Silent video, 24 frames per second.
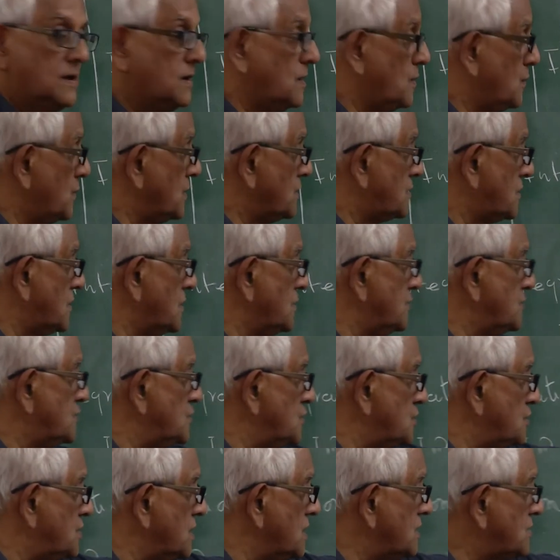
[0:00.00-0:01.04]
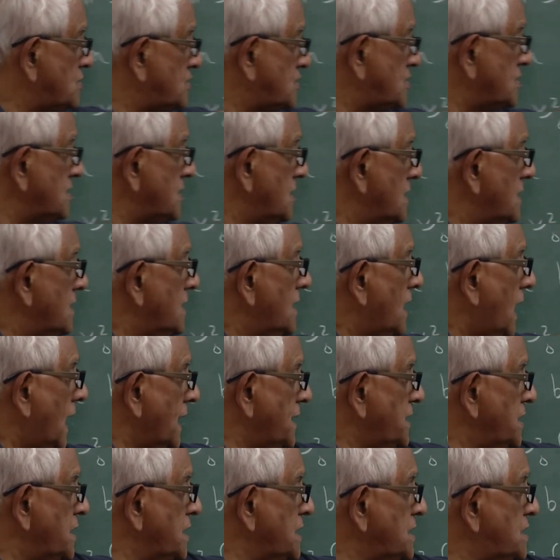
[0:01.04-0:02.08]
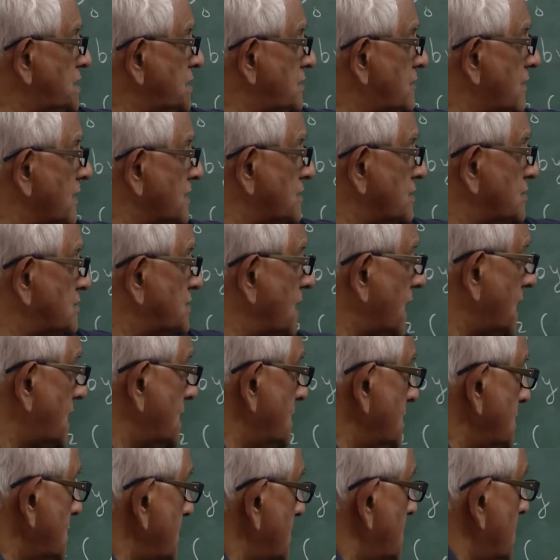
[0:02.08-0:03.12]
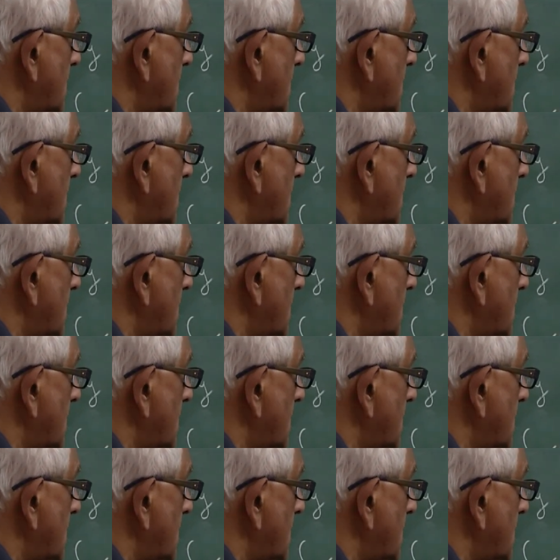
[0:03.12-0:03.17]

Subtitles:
which gives you this, and you integrate the second,